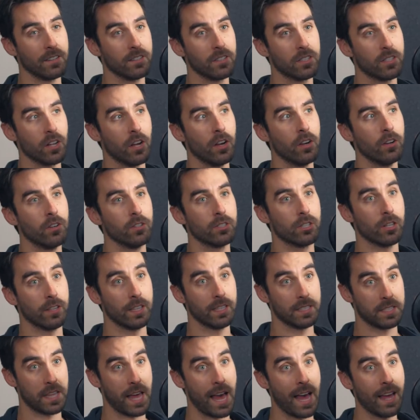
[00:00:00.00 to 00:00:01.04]
So
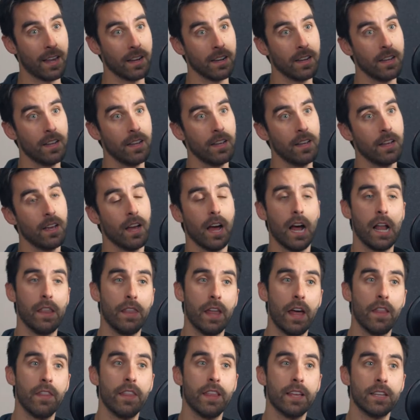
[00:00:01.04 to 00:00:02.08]
there's that. And
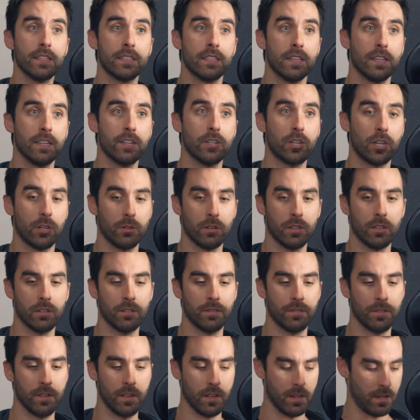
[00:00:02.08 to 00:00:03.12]
then there's the issue
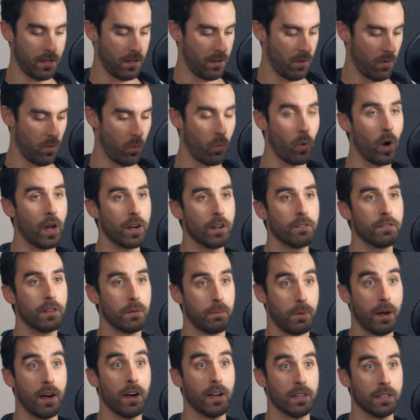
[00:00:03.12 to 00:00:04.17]
of one of the
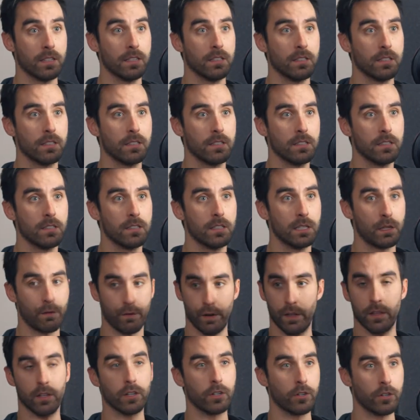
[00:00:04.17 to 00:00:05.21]
partners is
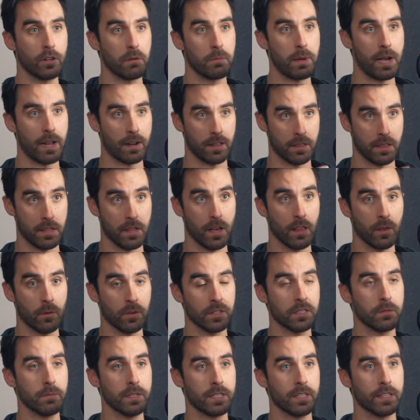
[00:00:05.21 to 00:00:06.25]
feeling good about it and the other
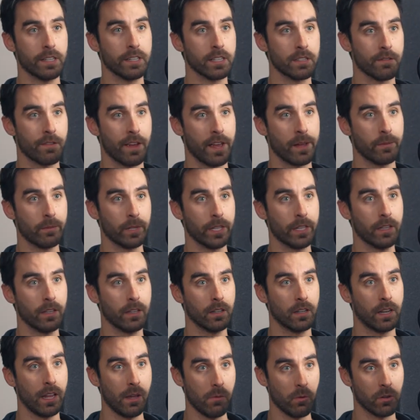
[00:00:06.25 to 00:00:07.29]
one's missing his family,
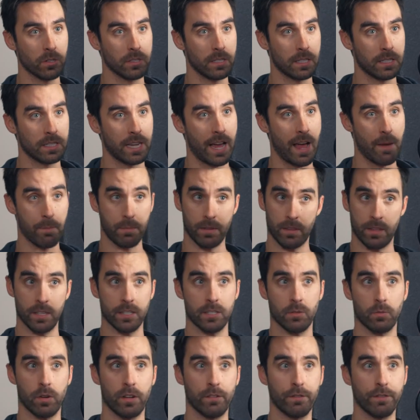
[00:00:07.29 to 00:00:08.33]
and he wants to tap, but
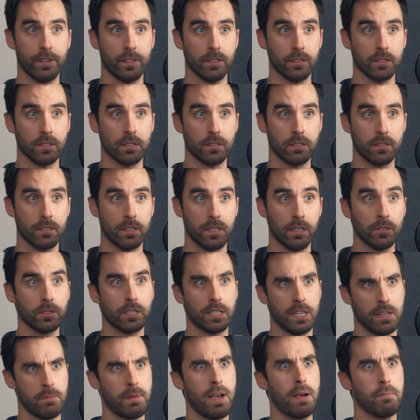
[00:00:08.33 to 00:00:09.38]
this one feels
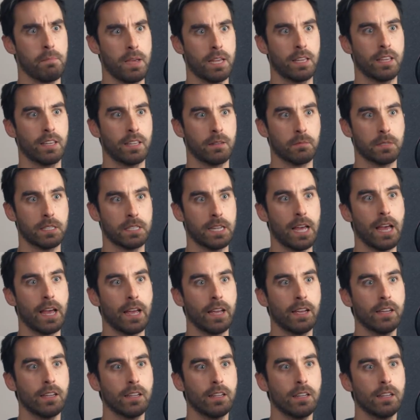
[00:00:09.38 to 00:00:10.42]
guilty about making him
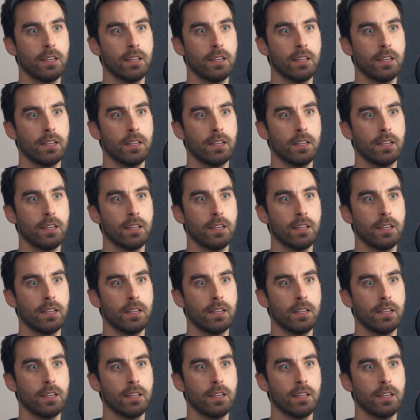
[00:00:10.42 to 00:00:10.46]
stay.